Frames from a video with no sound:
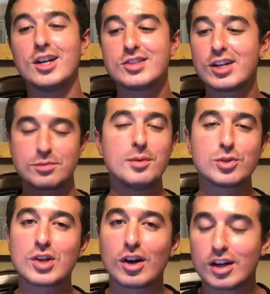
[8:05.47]
Tons of people
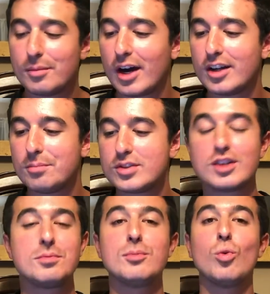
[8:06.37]
talking about it.
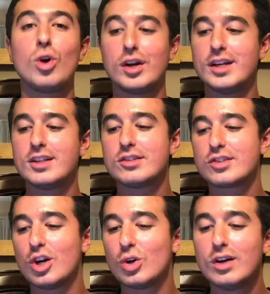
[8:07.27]
Tons of people want it.
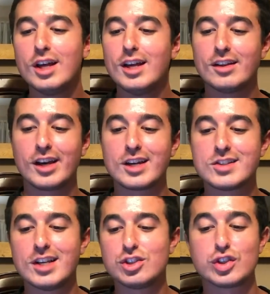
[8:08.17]
So, like I
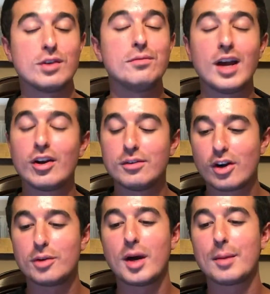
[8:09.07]
said, just a very,
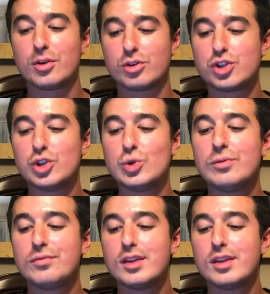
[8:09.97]
very popular shoe.